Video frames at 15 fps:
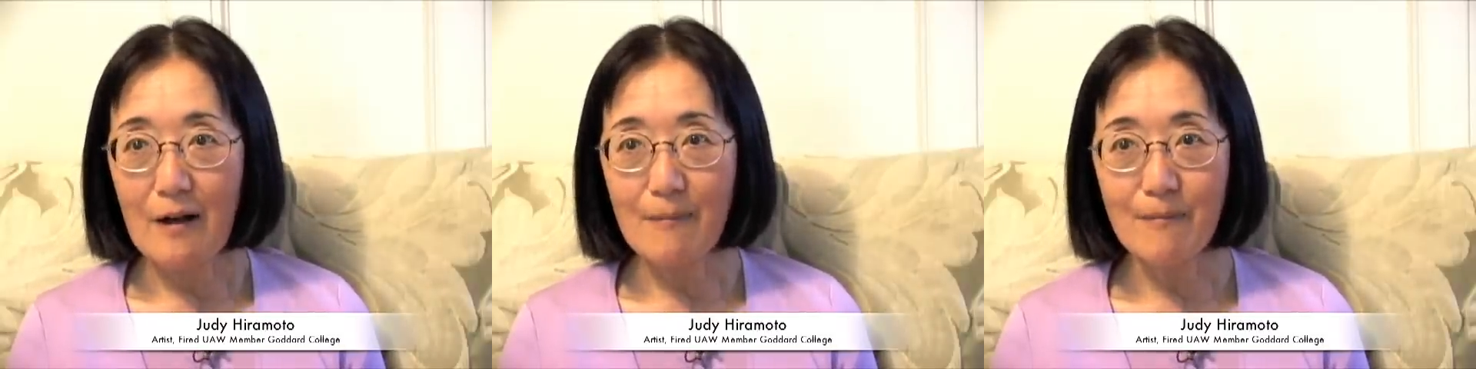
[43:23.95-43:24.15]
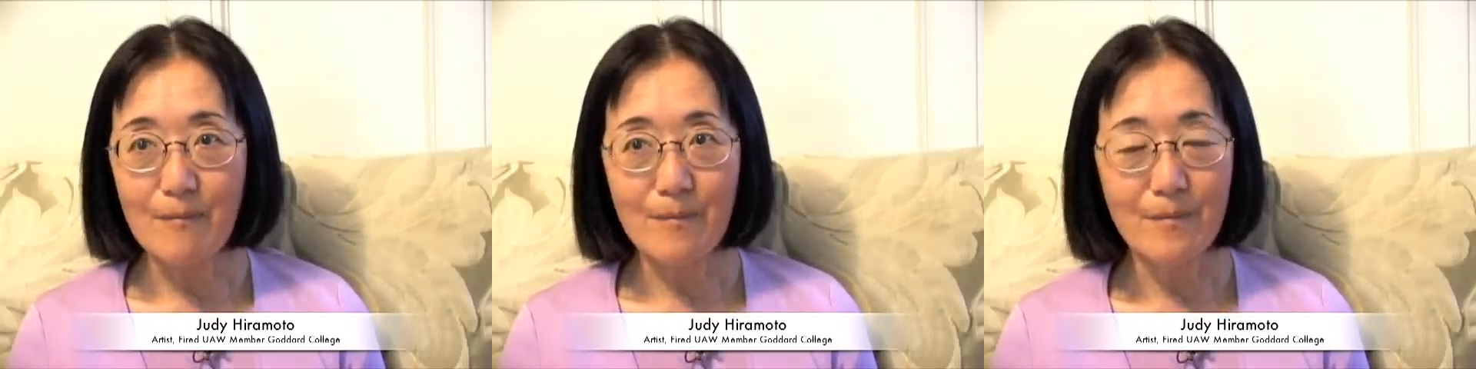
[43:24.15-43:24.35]

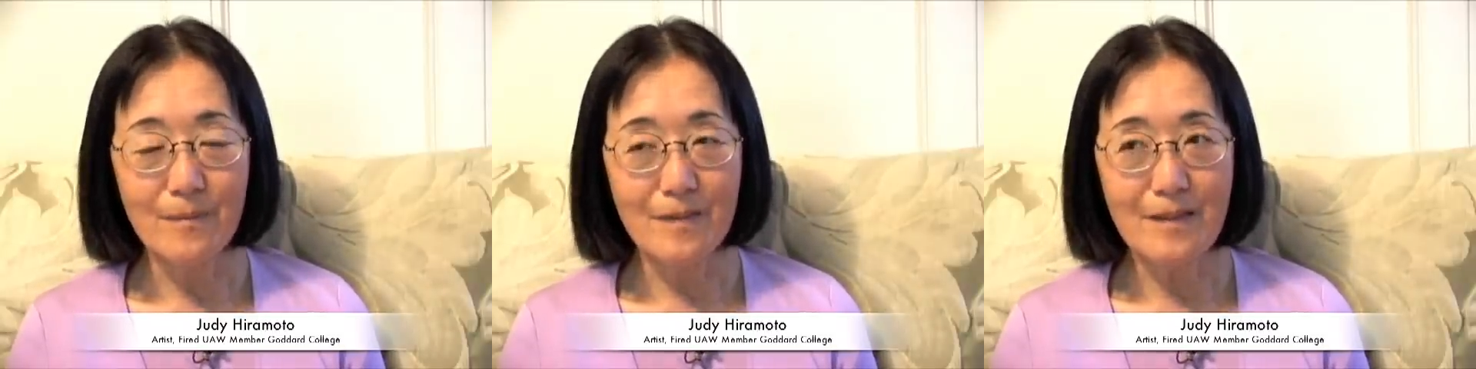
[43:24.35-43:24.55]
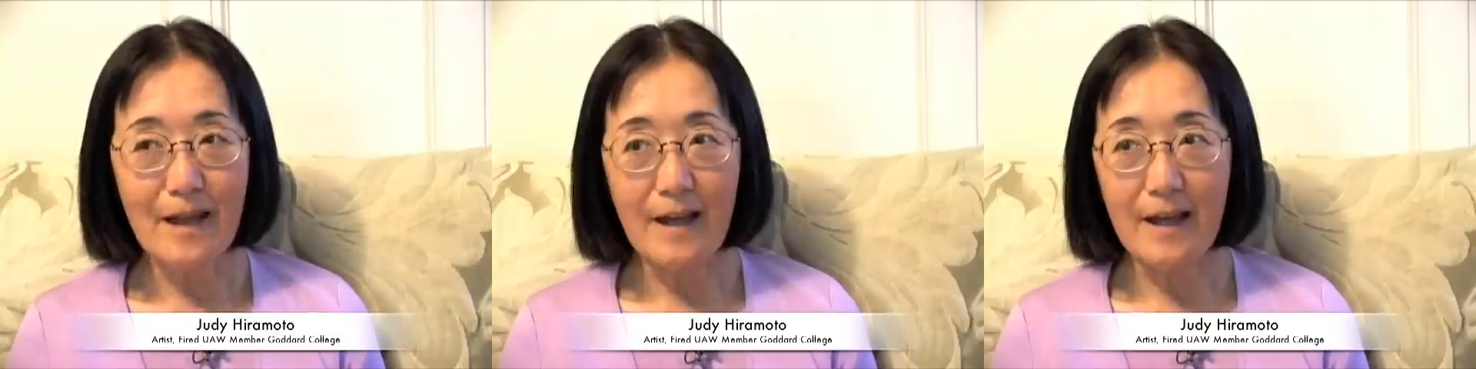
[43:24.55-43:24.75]

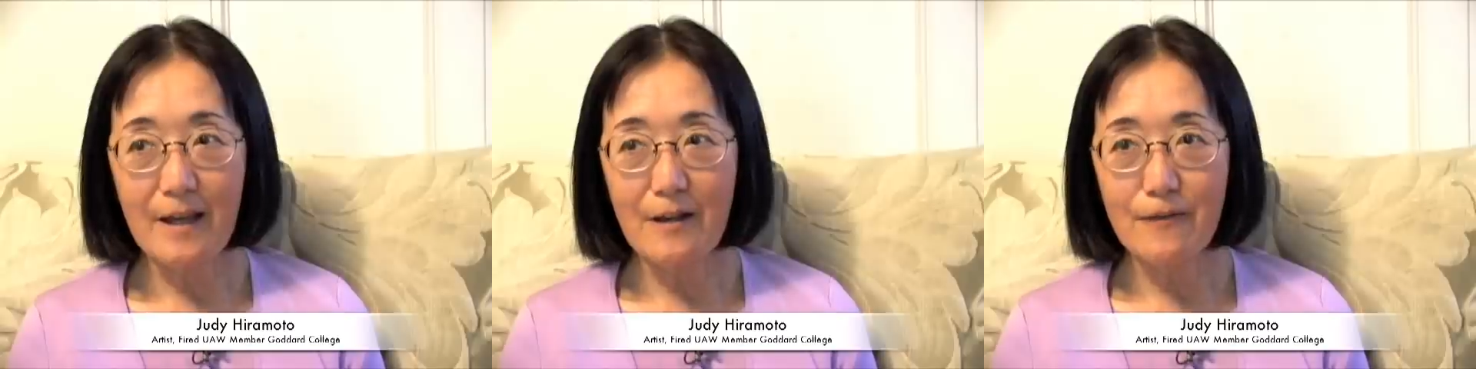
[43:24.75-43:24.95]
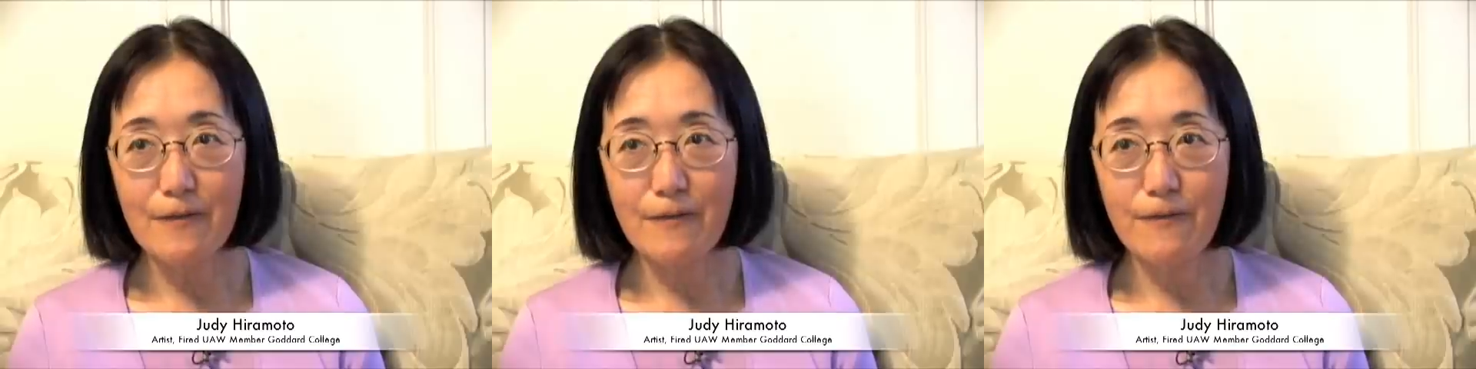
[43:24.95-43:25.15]

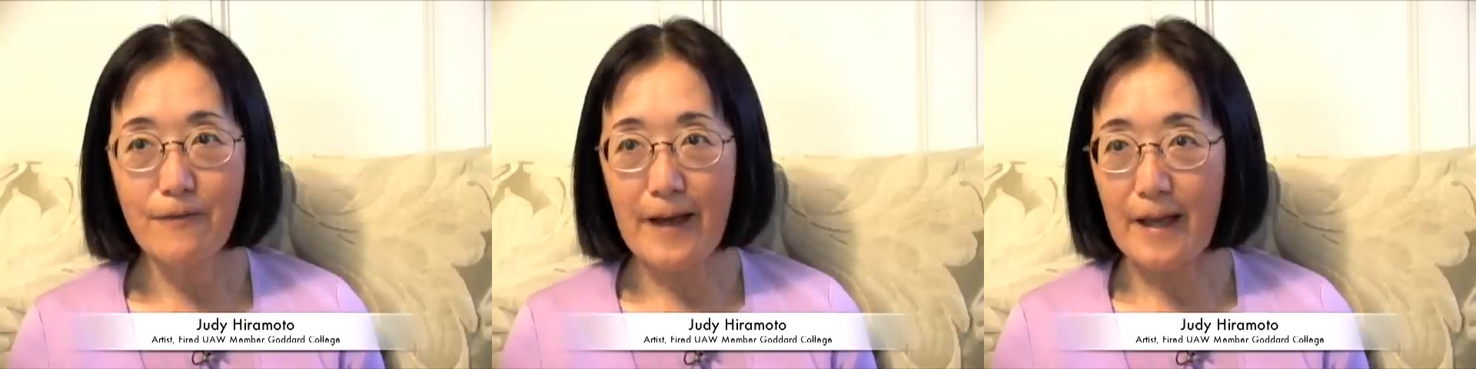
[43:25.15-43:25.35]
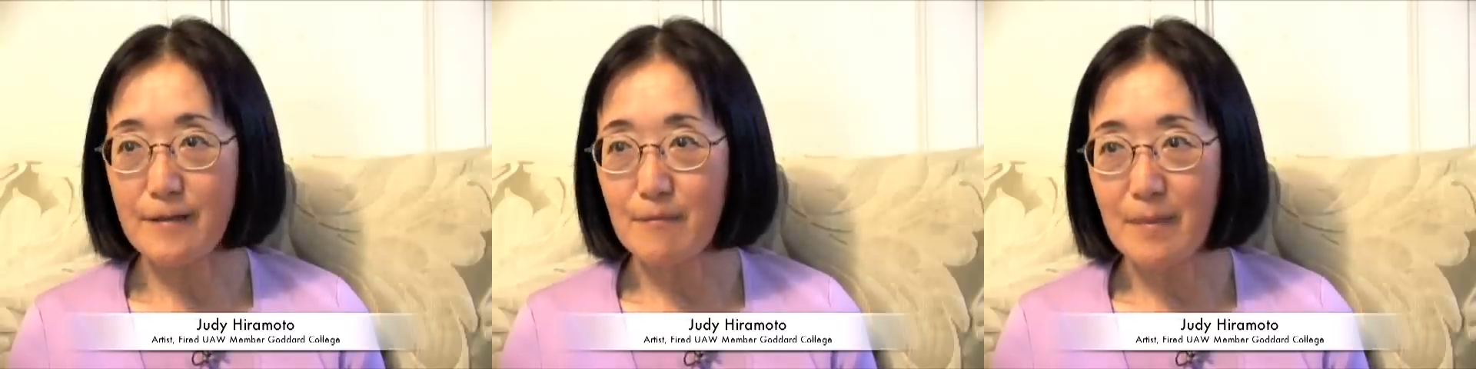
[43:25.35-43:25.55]
They
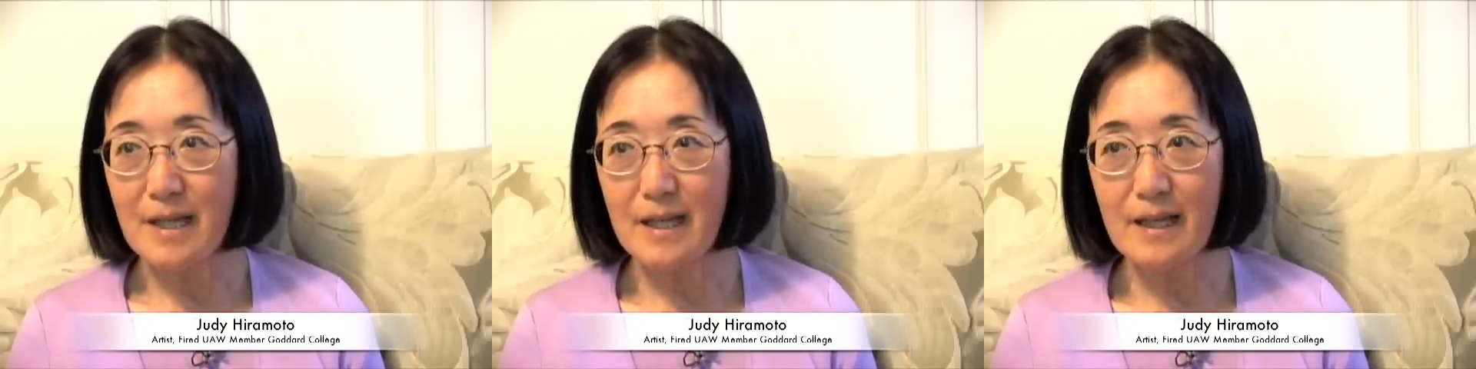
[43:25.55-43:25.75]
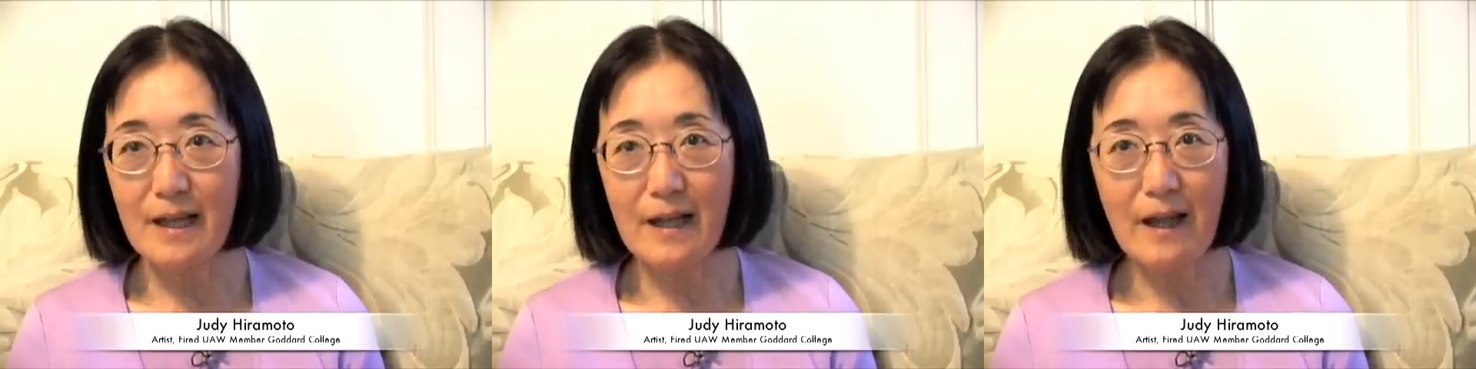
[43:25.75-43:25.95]
fed
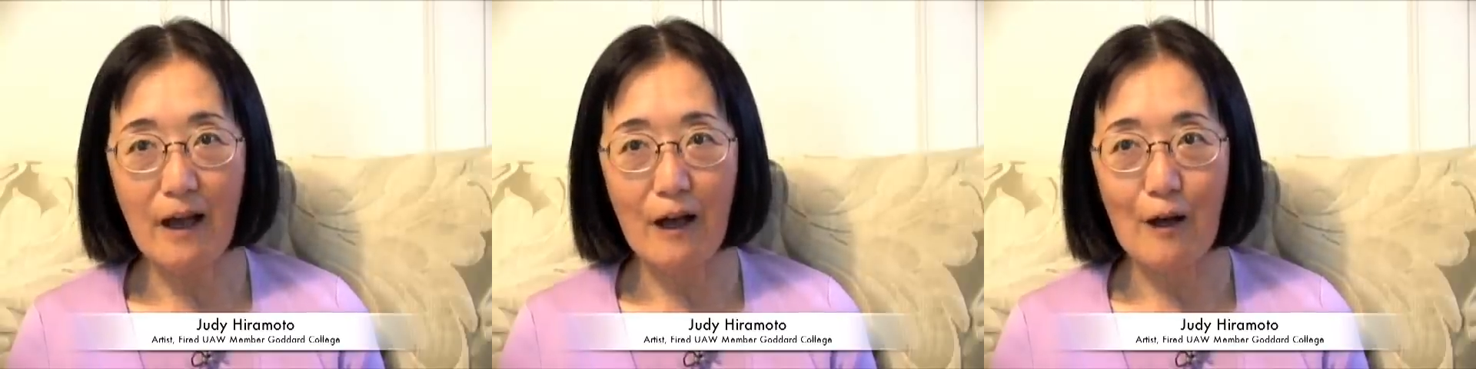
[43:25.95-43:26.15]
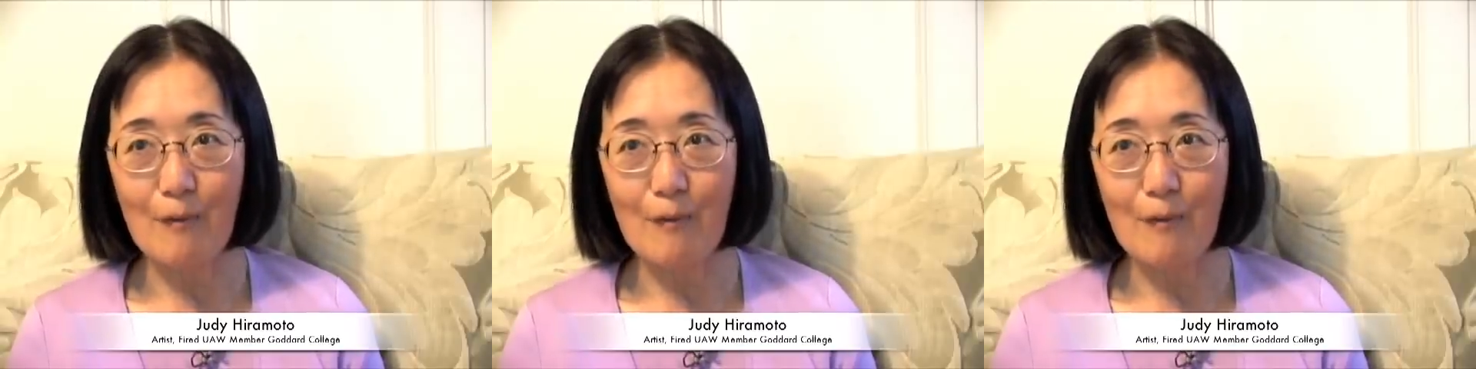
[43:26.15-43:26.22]
me,